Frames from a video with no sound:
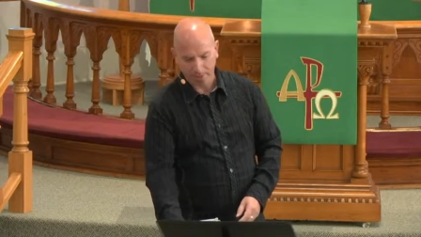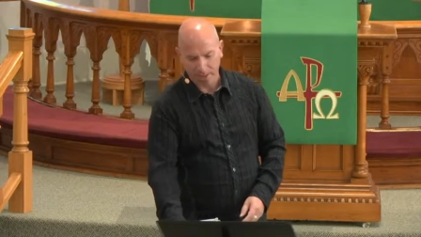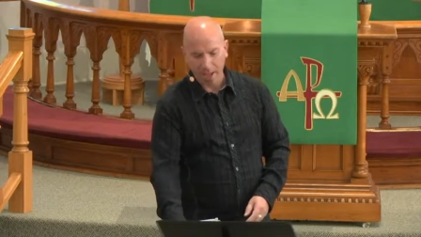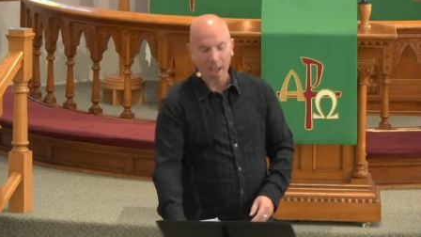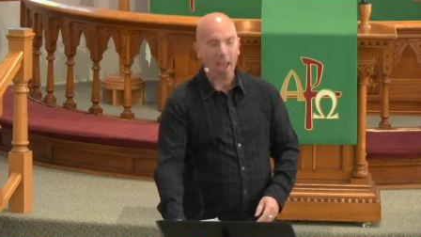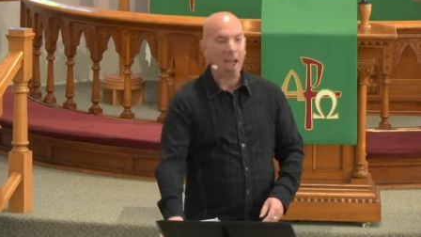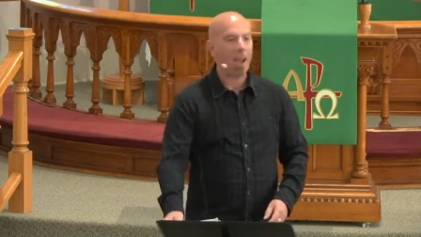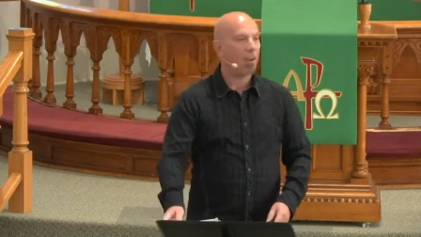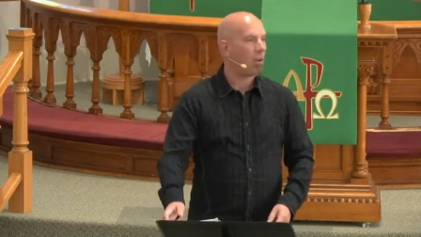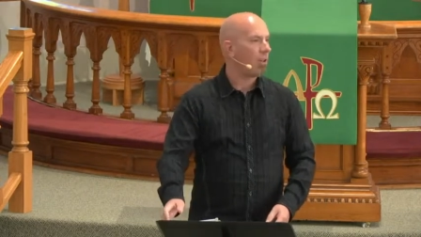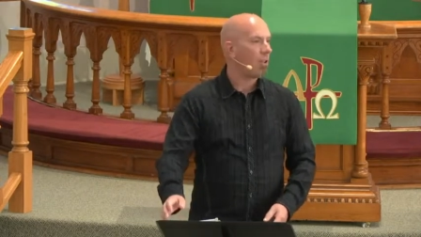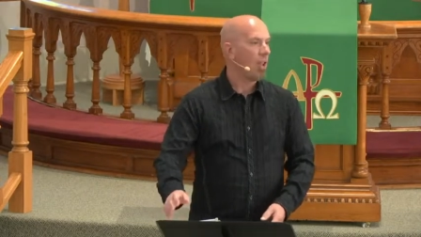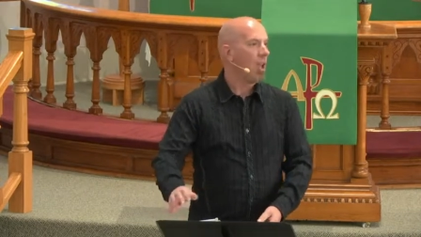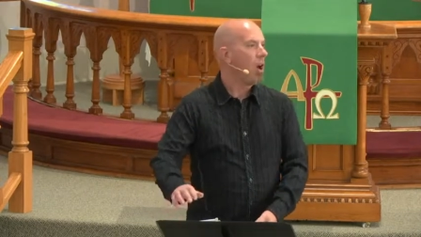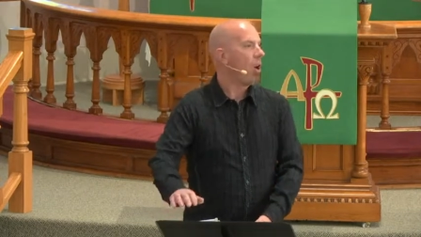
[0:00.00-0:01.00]
they had
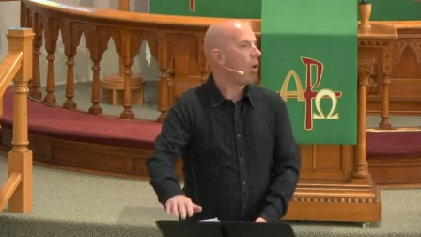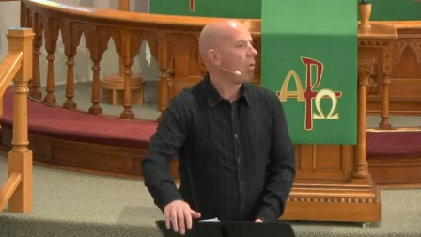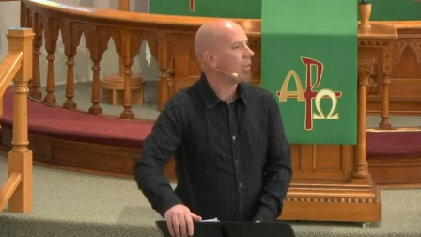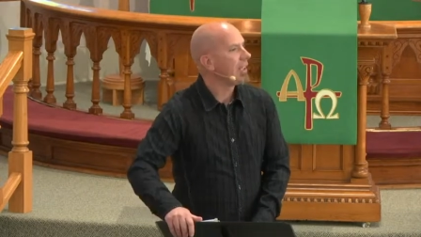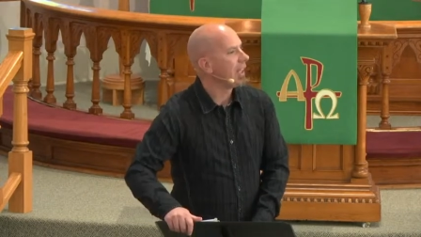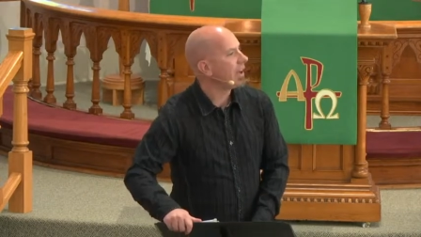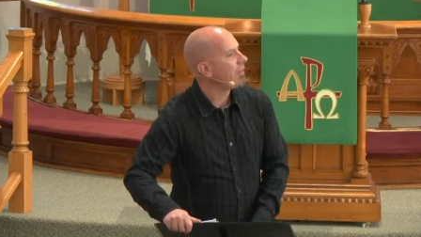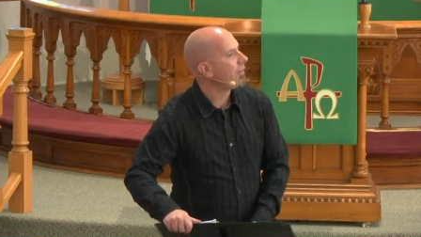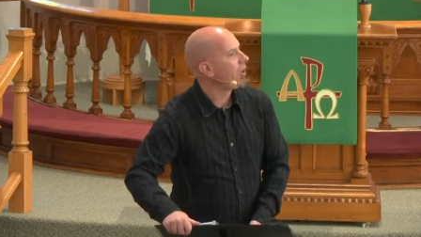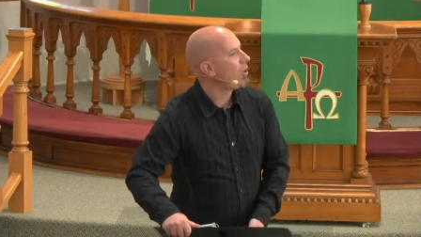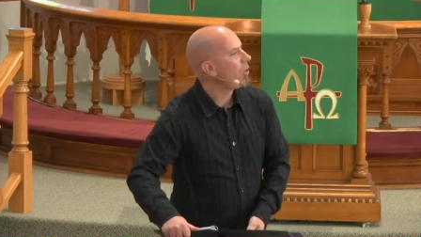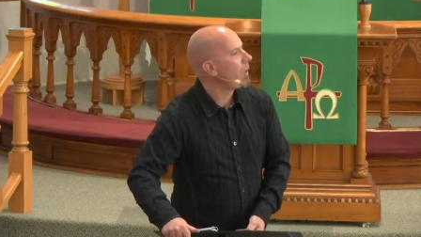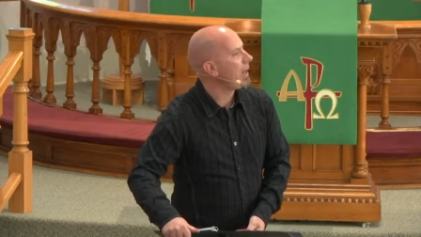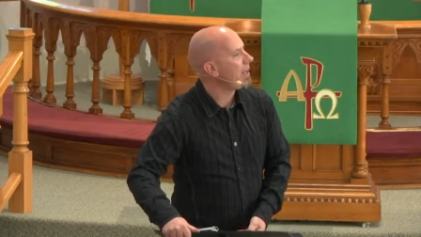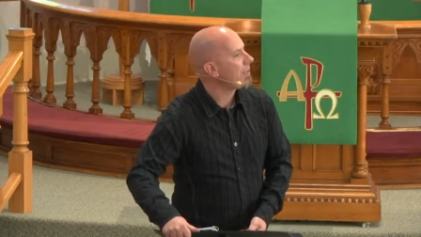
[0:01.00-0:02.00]
only a
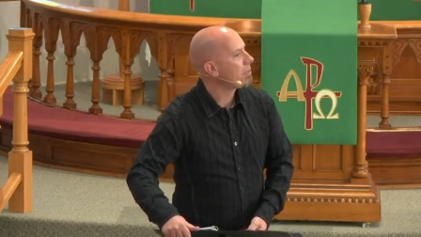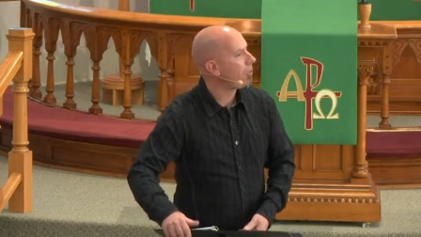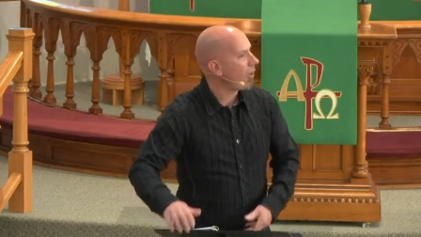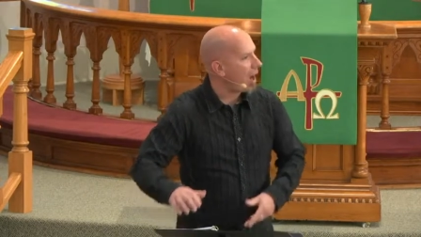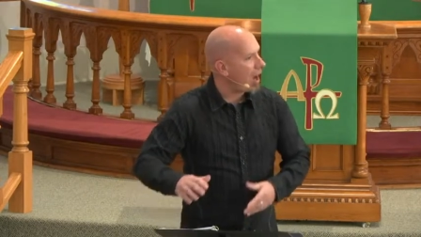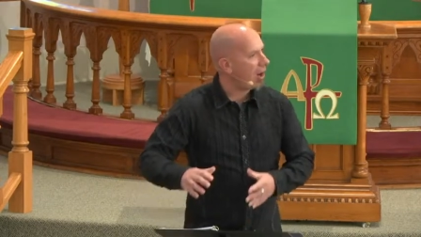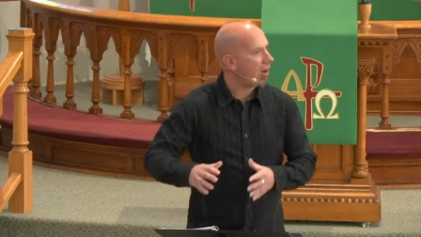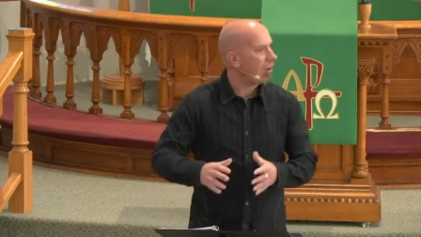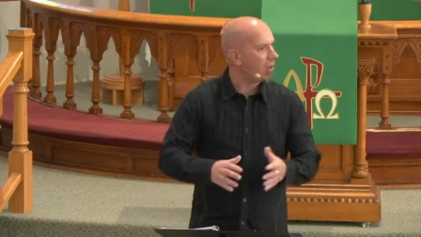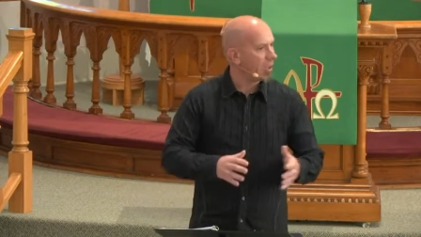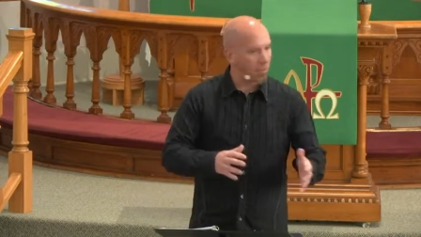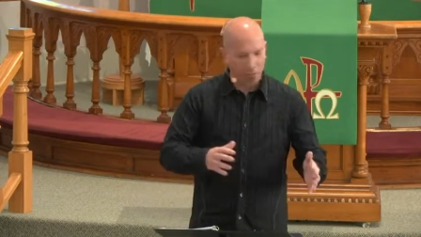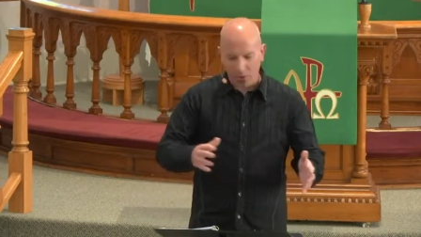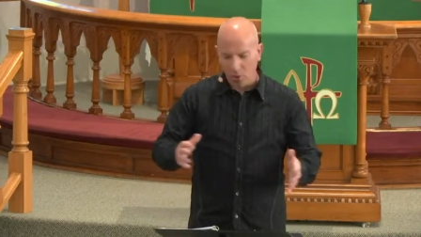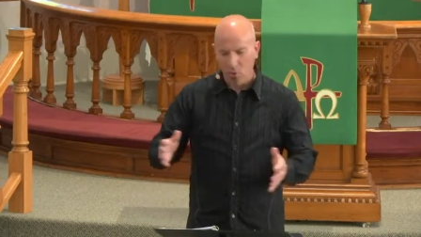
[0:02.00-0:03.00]
few weeks prior, only
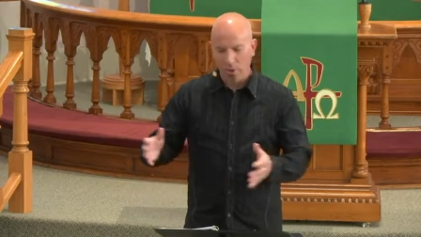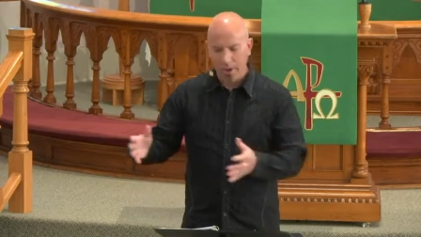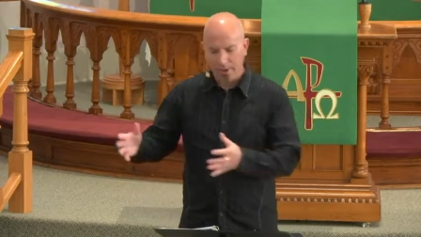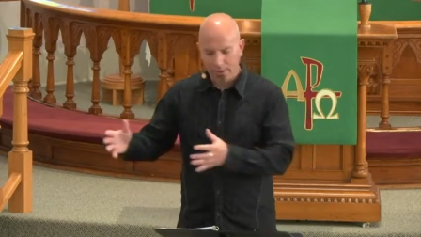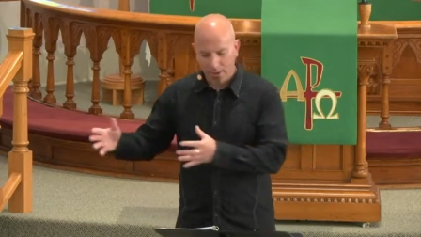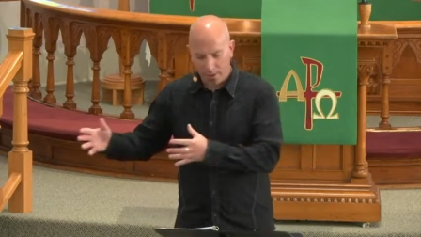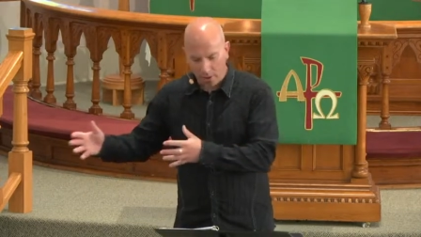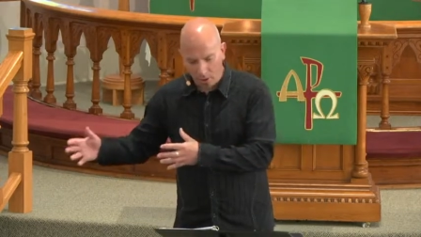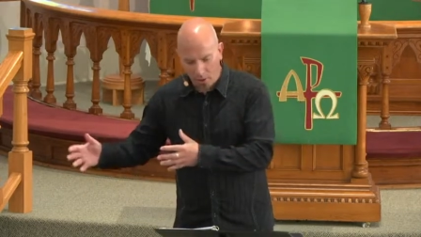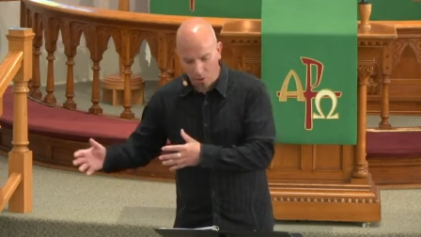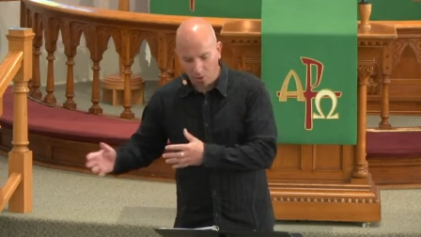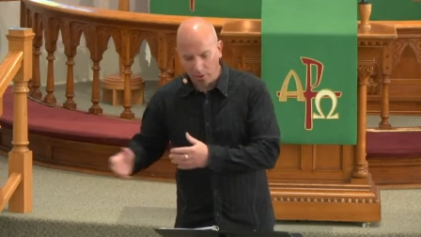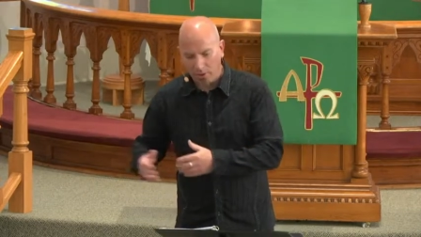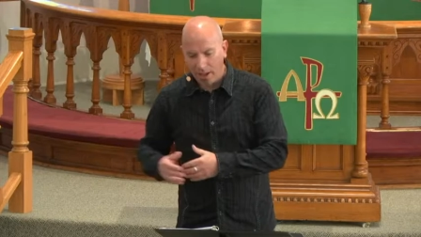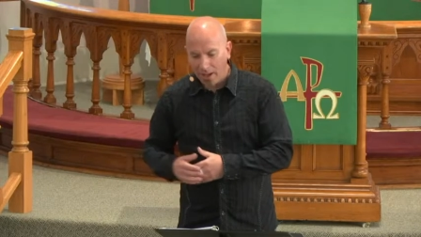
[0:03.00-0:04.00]
a few weeks
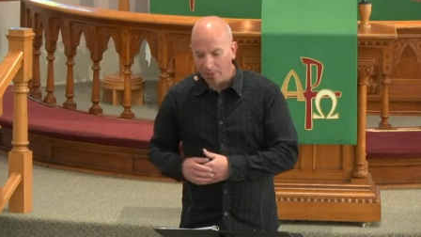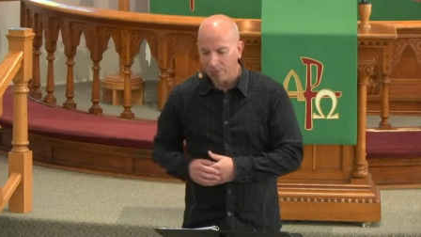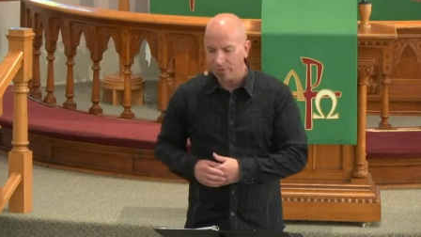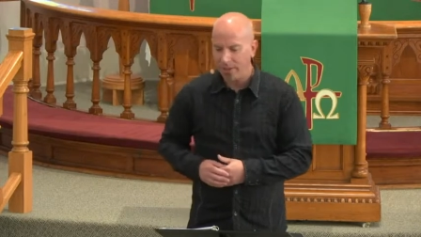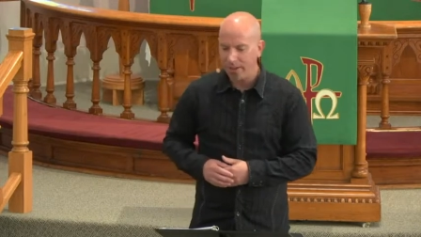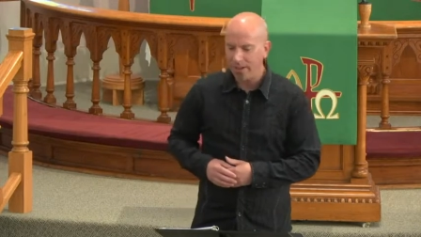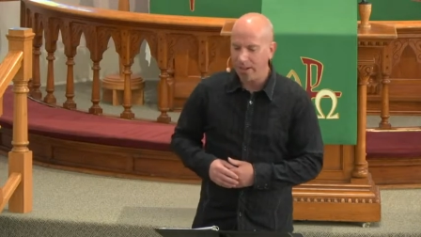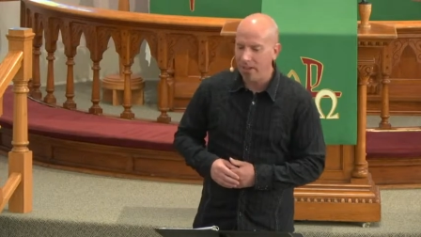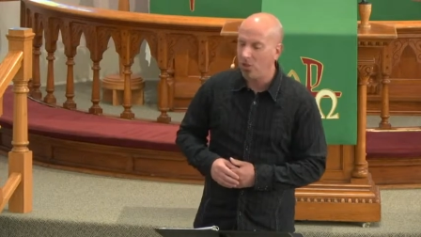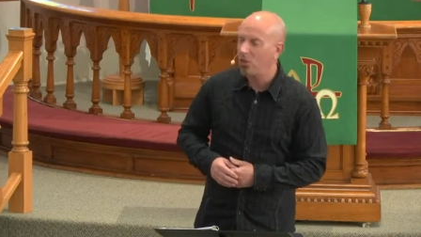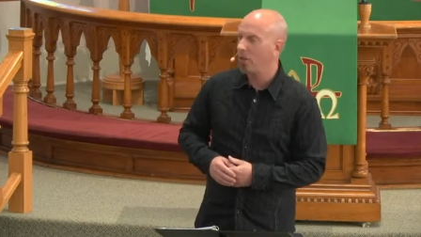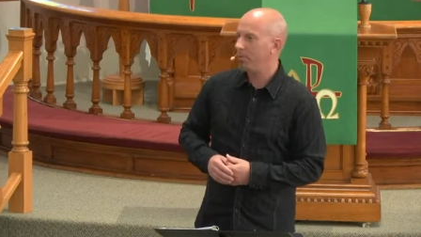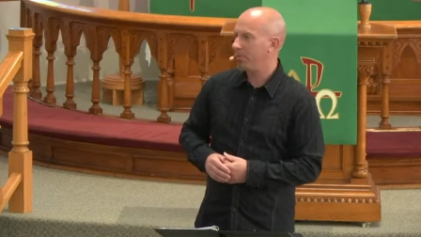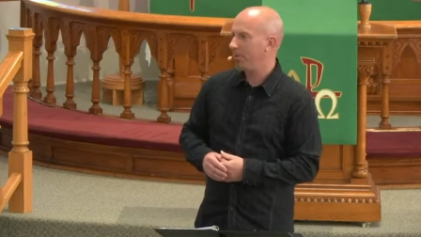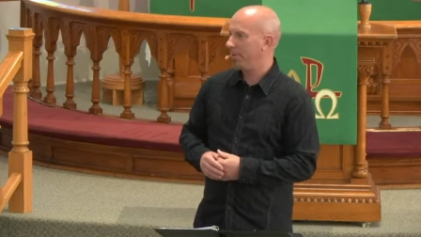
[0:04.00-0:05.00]
ago, left
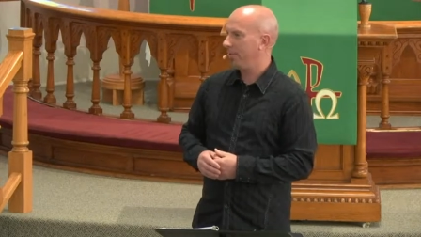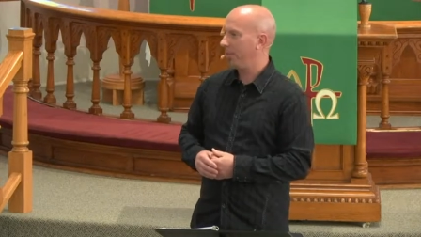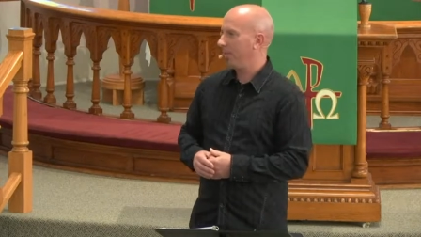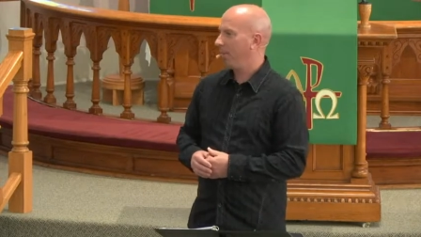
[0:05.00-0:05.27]
Egypt.